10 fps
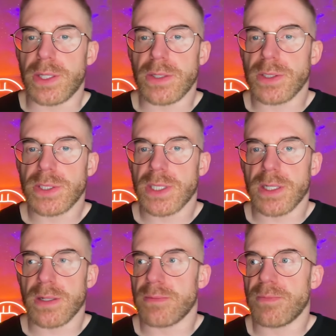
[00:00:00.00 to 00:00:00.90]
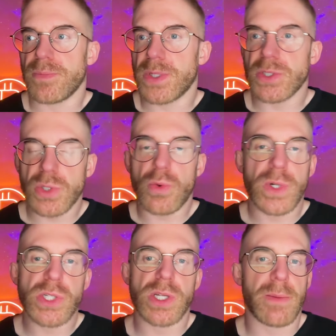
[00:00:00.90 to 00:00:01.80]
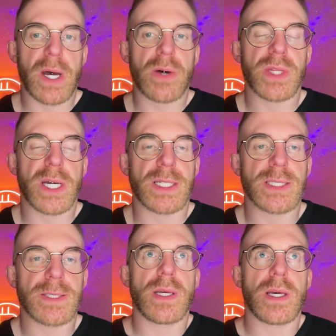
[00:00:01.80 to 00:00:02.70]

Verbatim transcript: There's, um, there's no question about that.